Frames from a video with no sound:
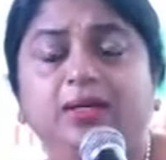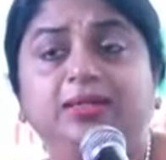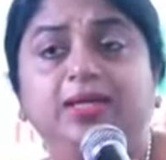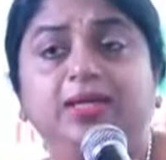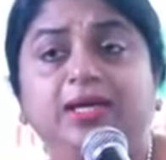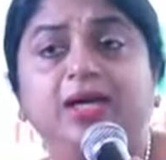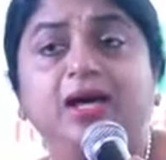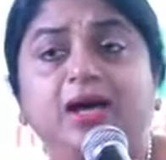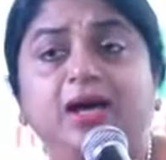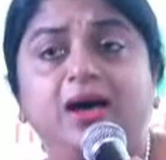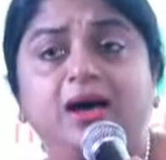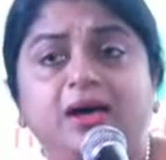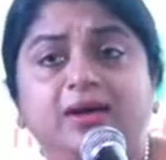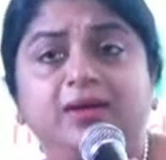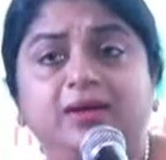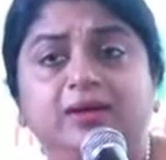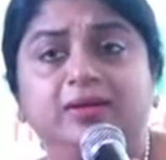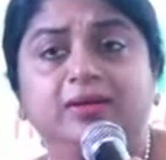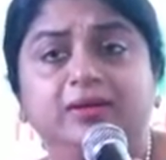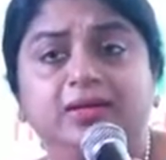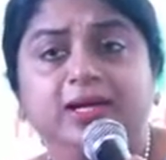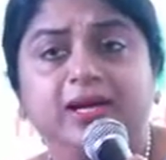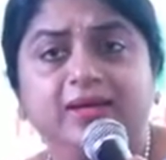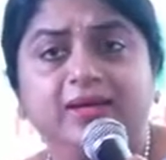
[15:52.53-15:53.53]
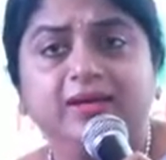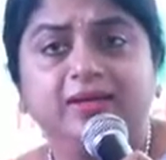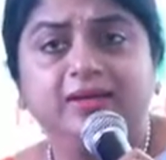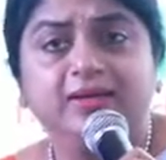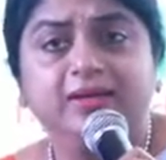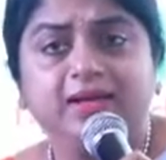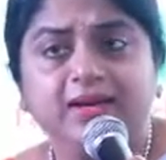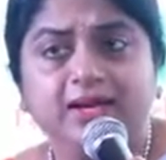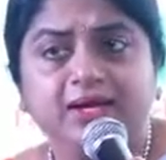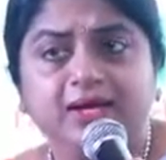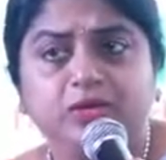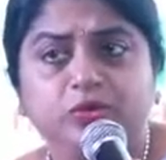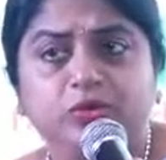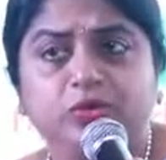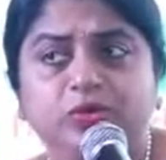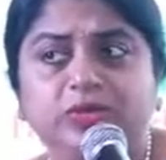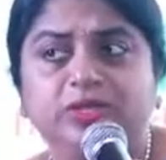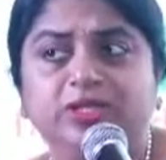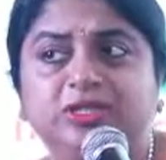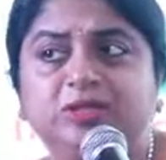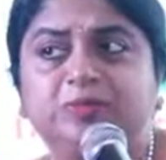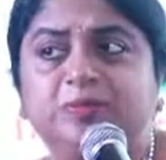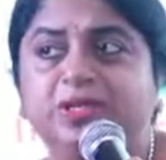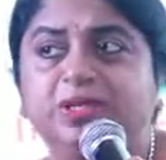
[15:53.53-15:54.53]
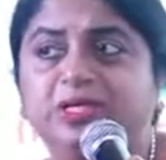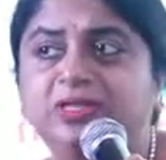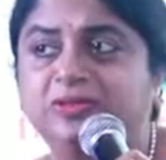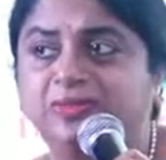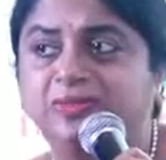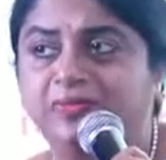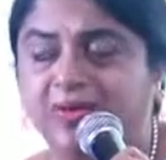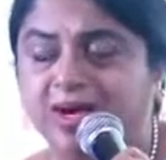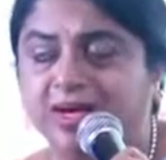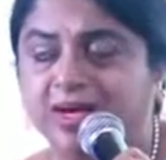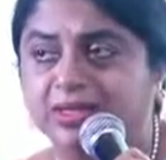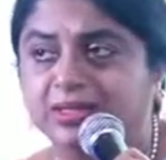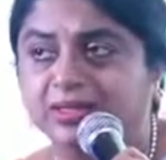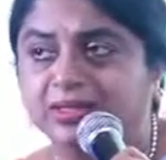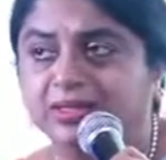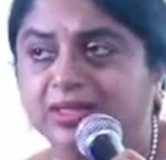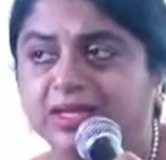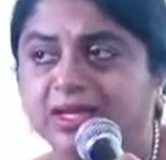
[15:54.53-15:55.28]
They are, they are there to disburse funds.